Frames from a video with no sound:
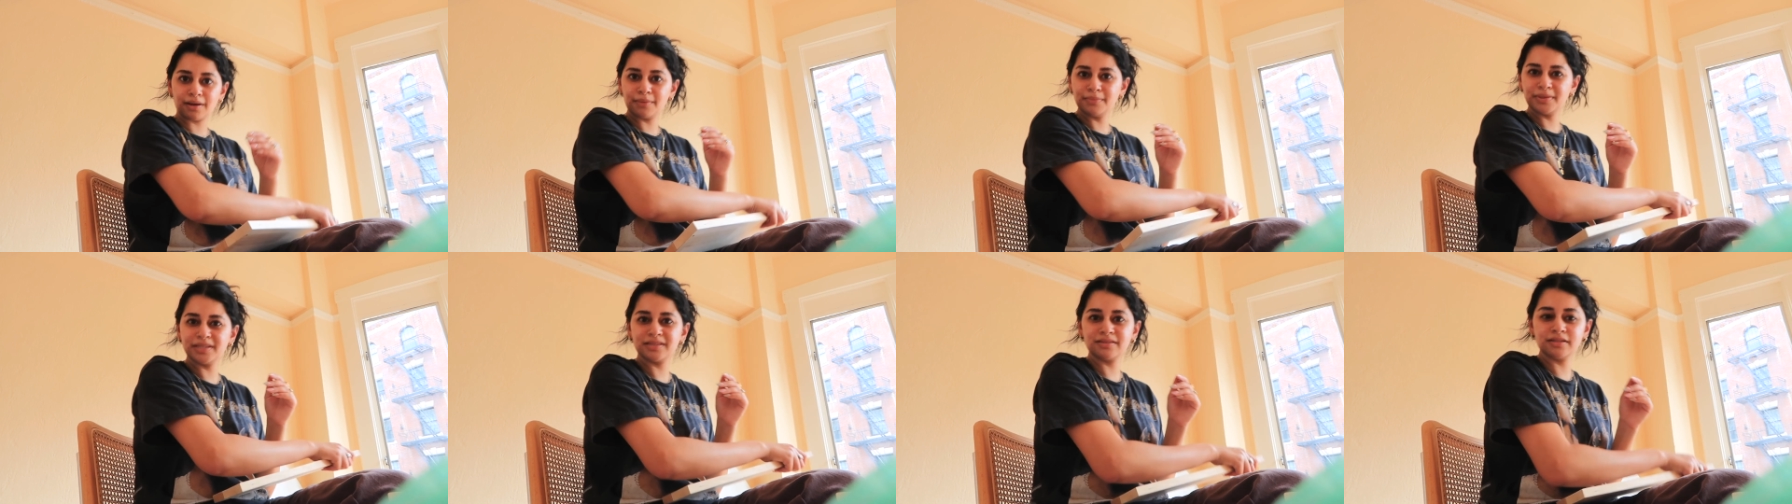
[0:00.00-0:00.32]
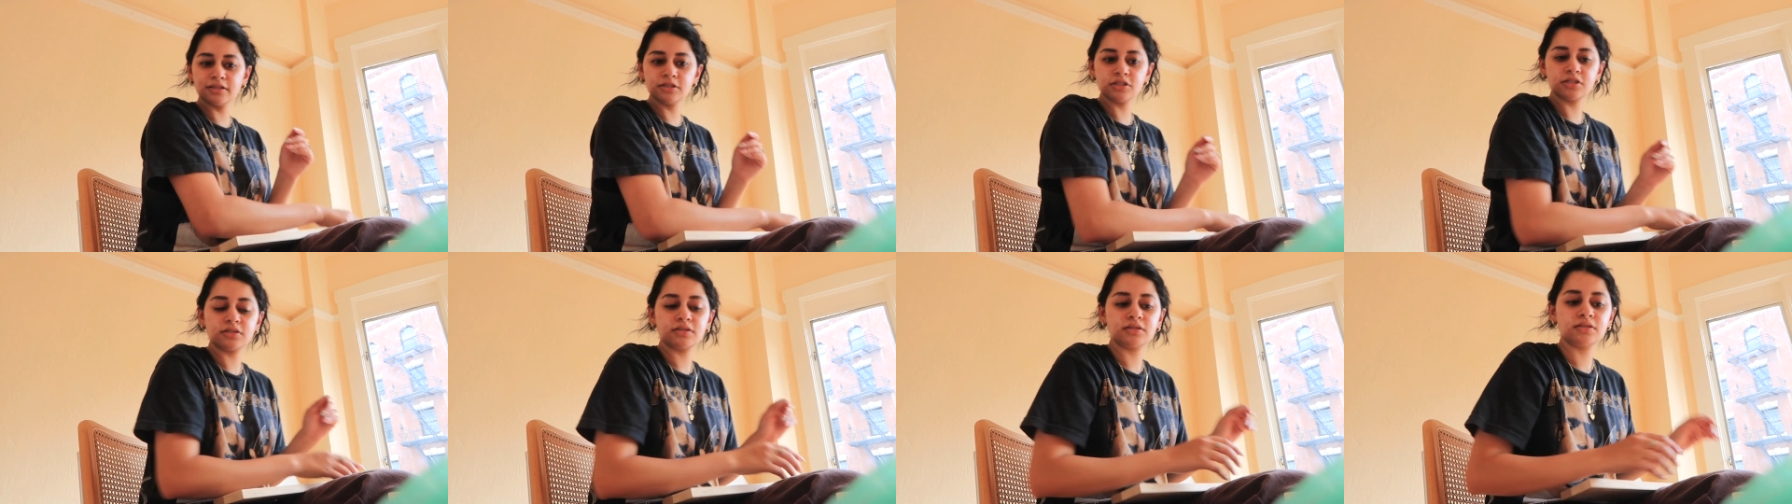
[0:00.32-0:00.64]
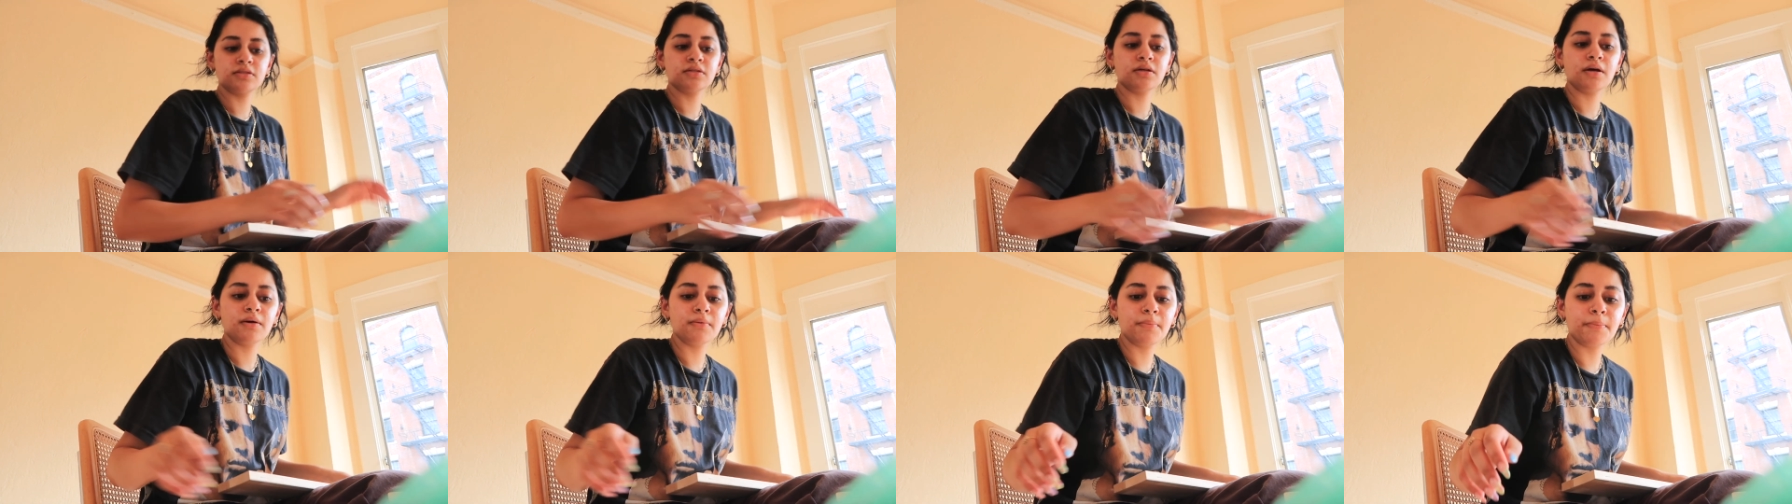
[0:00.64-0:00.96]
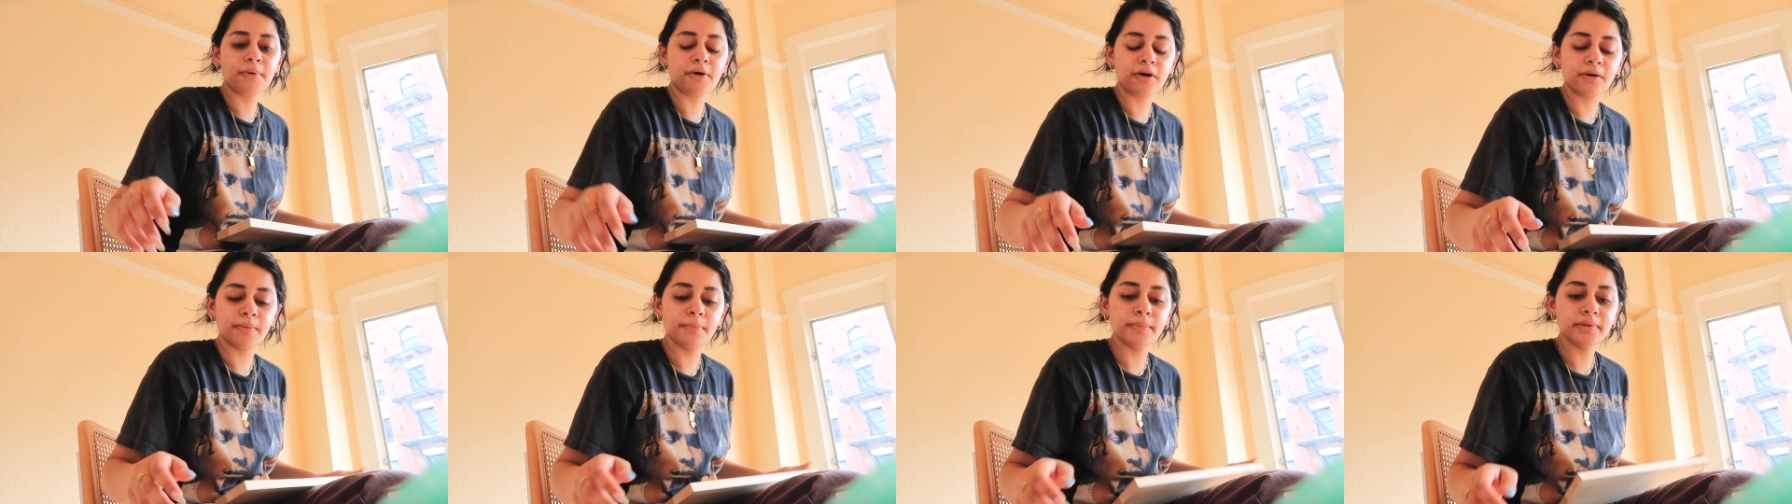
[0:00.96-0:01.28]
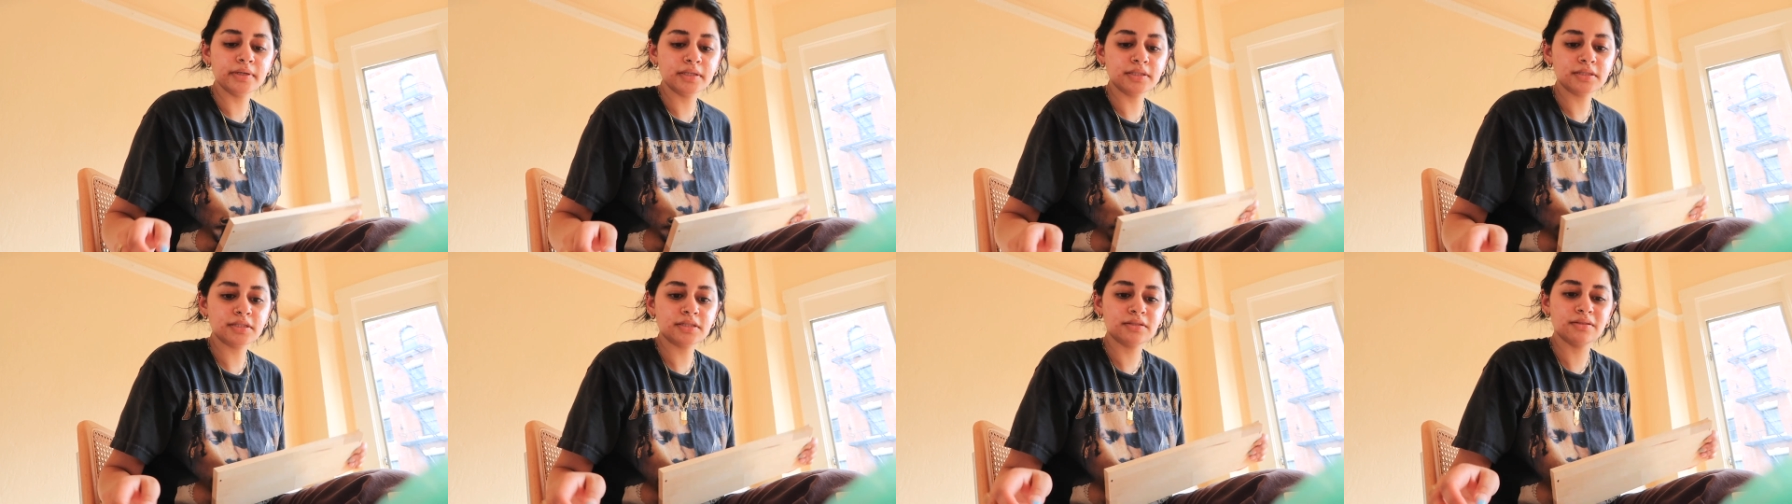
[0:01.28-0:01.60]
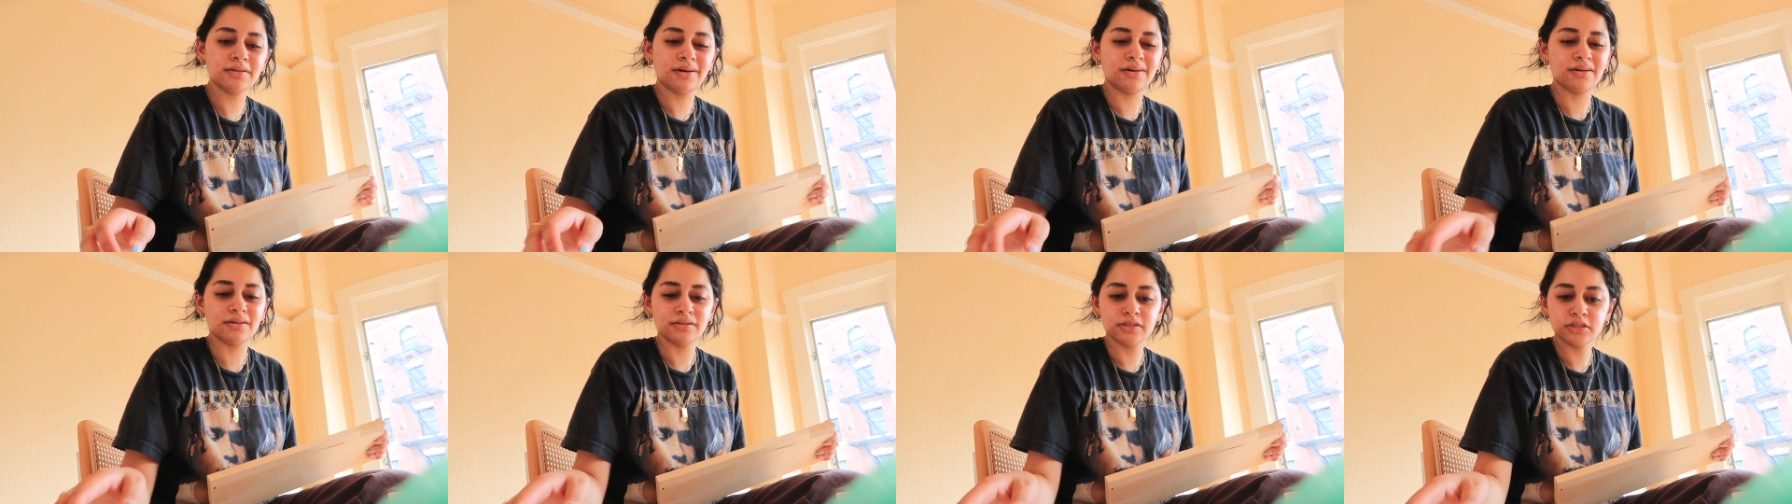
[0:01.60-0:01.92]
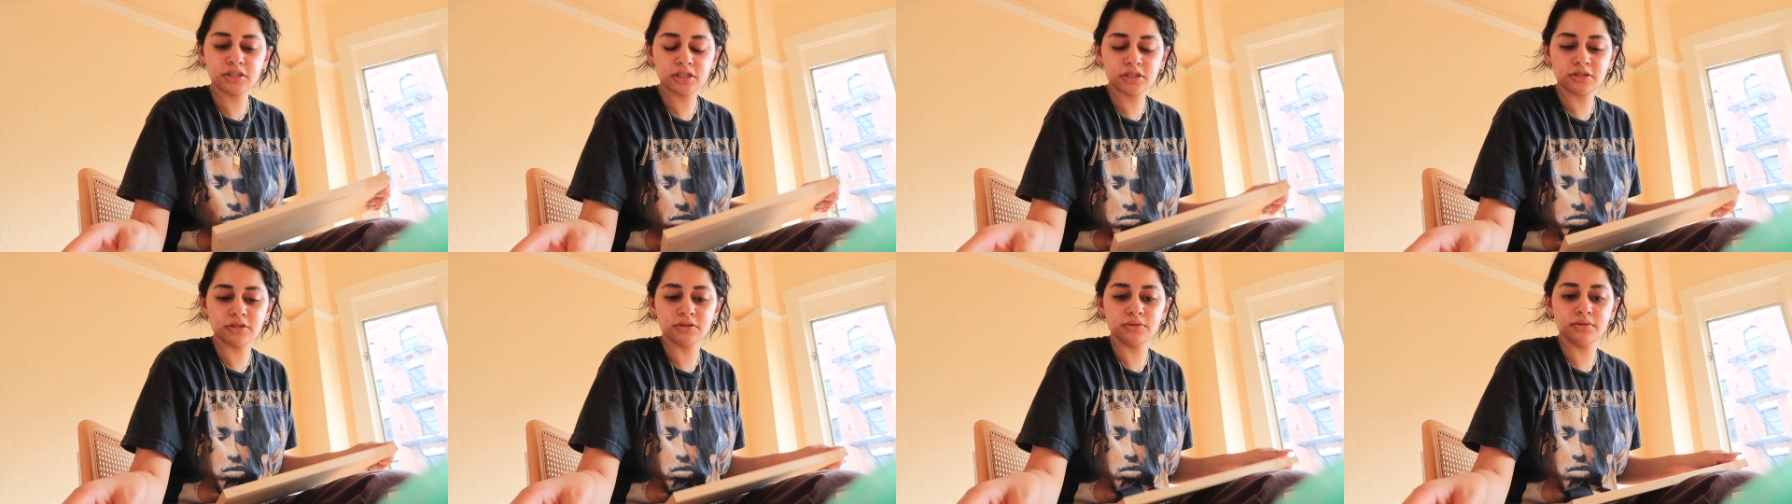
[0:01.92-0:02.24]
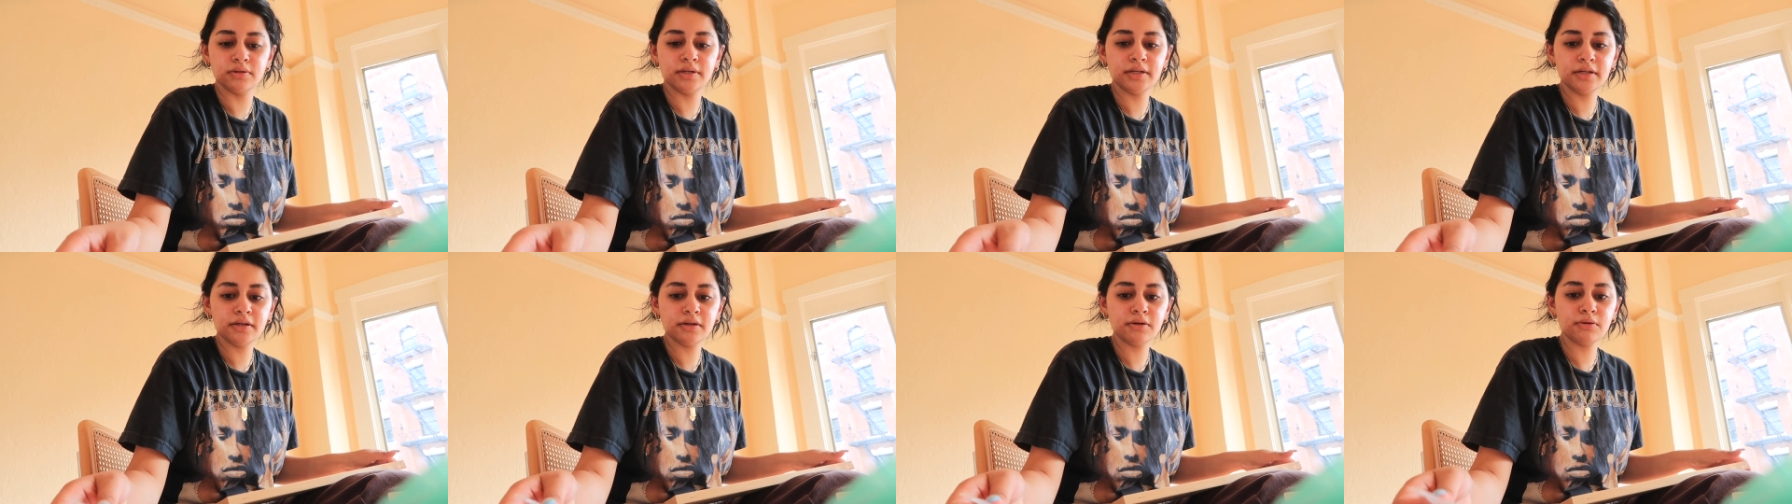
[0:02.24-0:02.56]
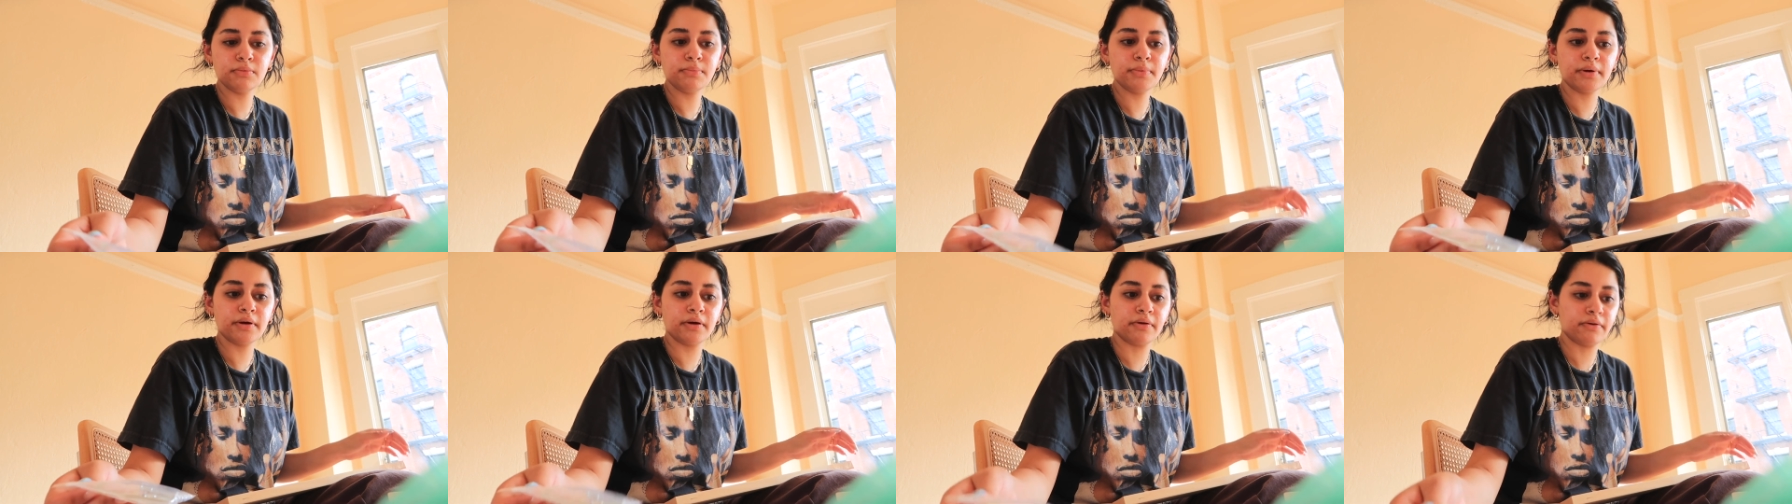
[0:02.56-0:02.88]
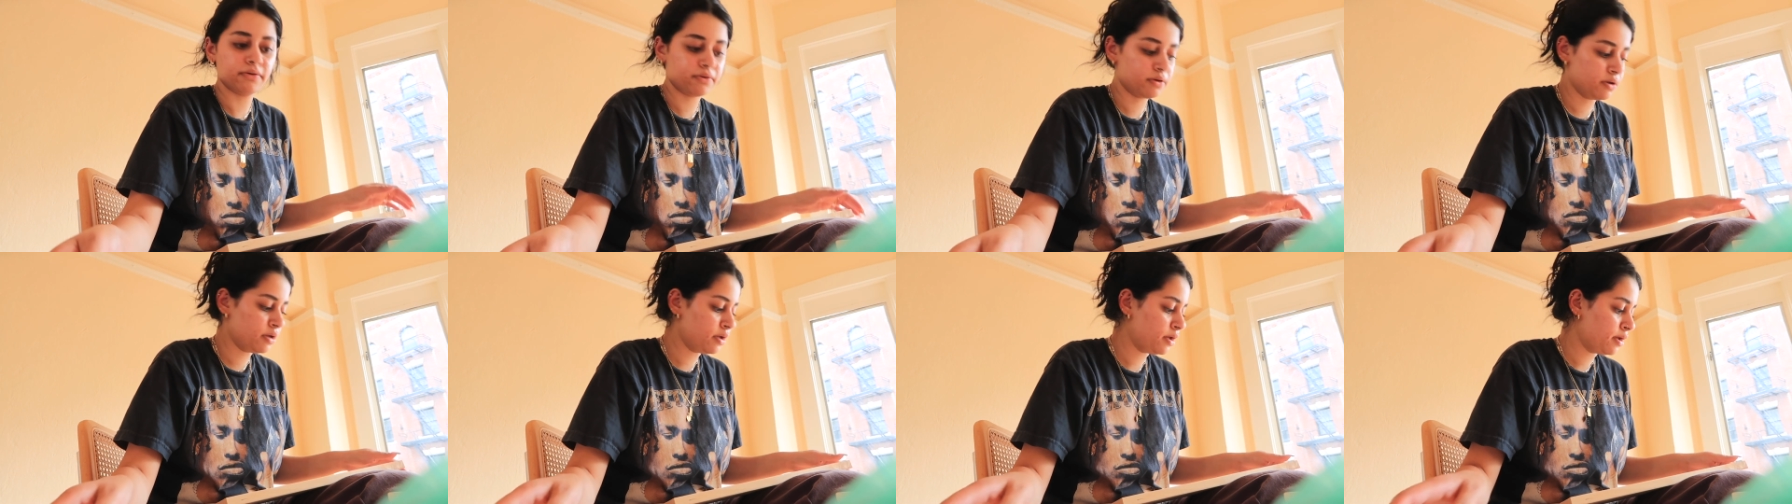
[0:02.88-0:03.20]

I mean, this apartment is not a studio, but